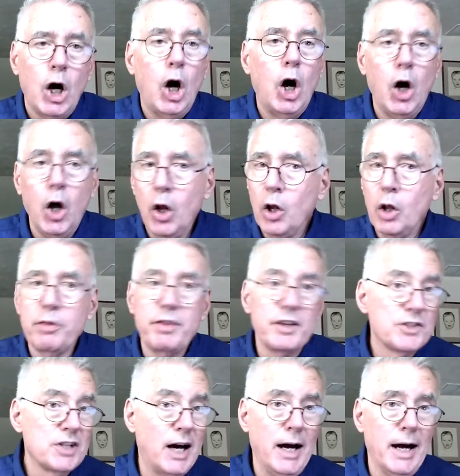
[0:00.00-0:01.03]
all the
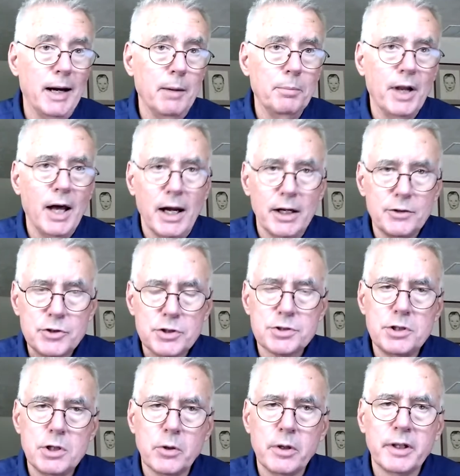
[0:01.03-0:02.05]
time, not
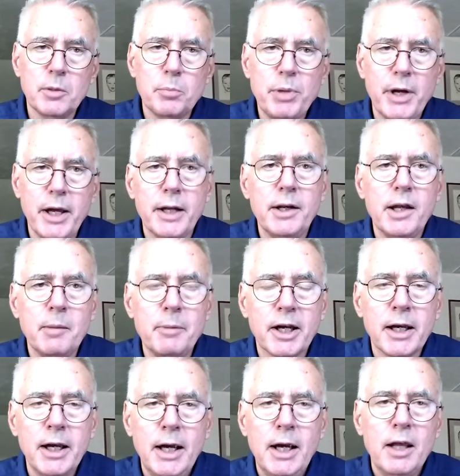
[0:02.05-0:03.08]
just during the pandemic.